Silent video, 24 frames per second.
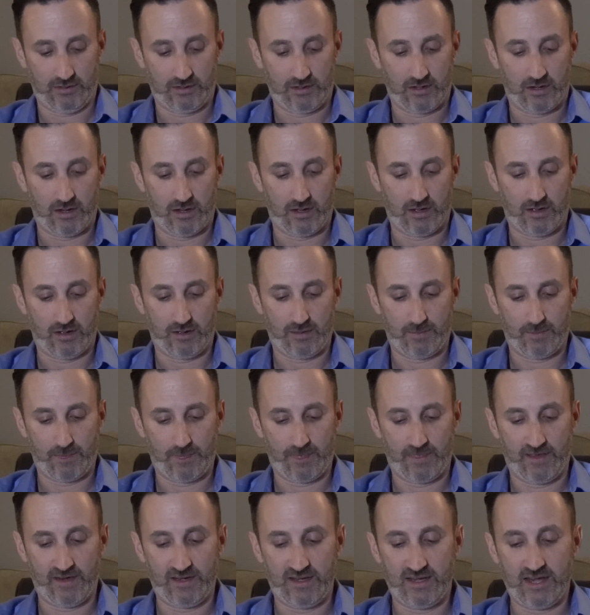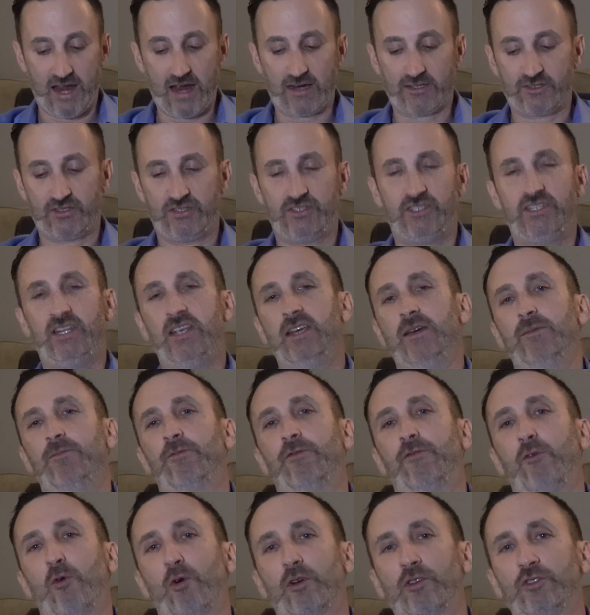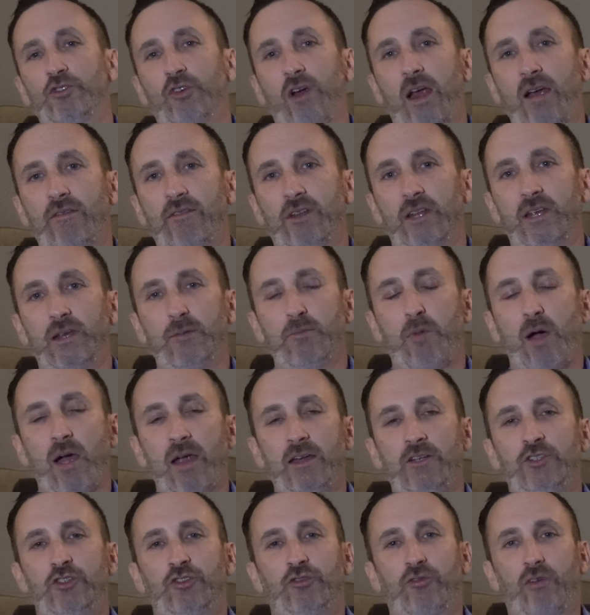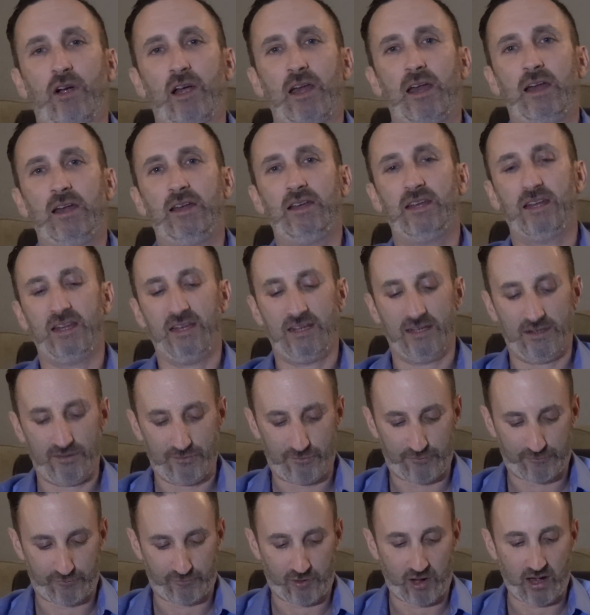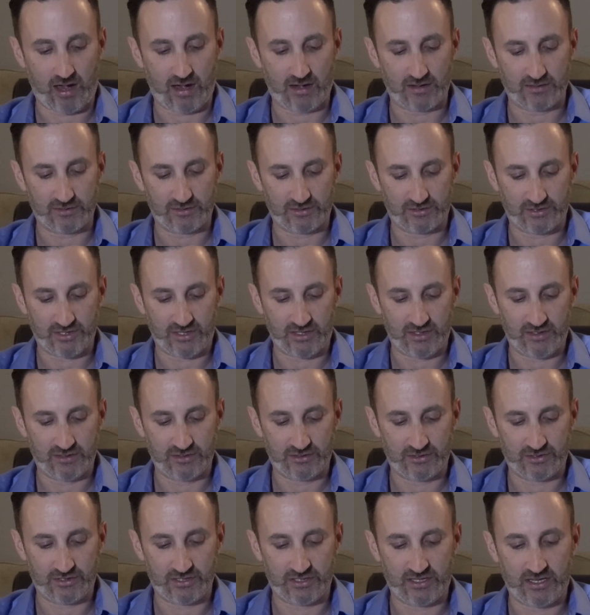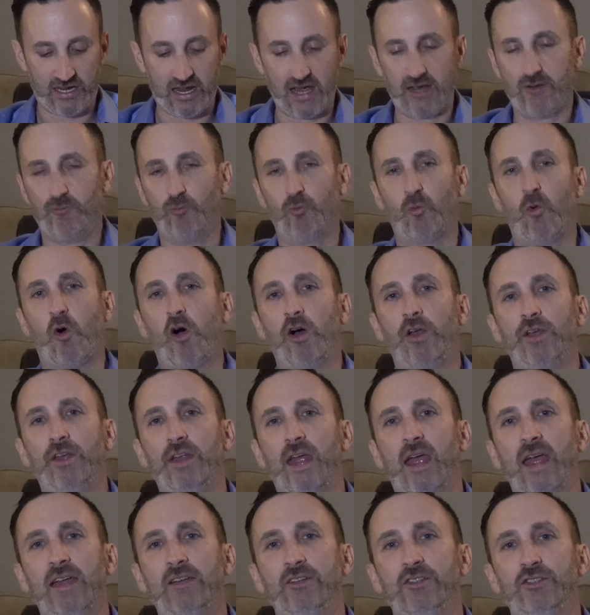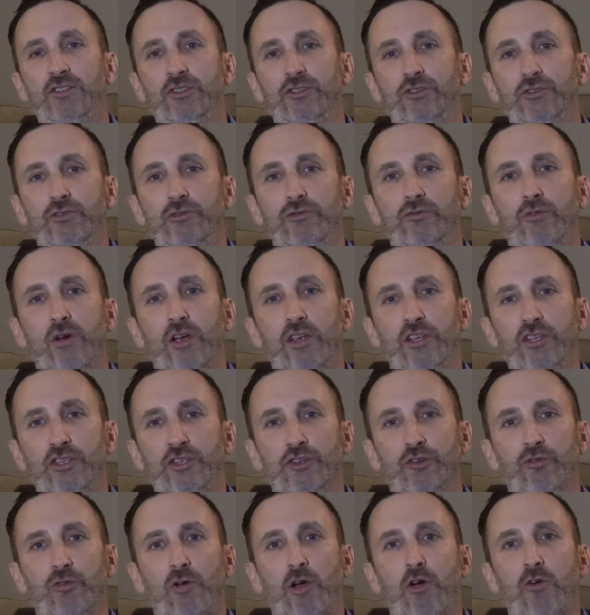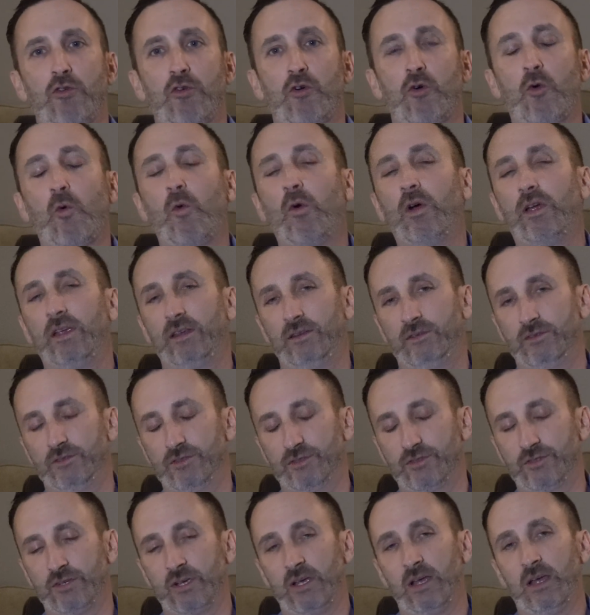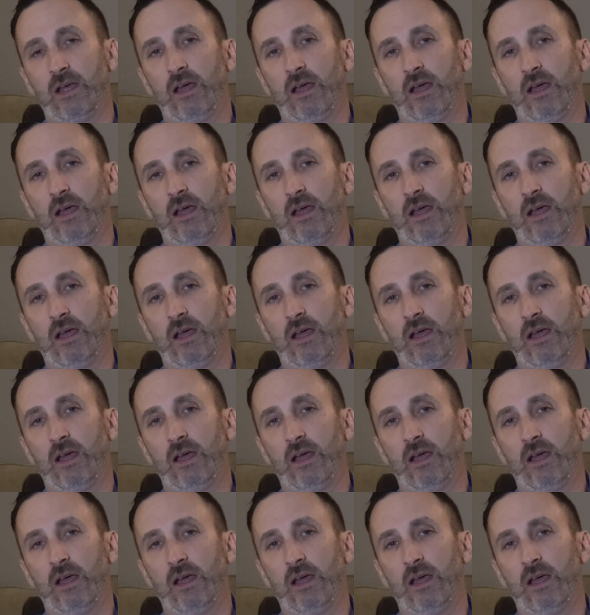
The next tip for traveling by train in France is to get 1 and 2 euro coins.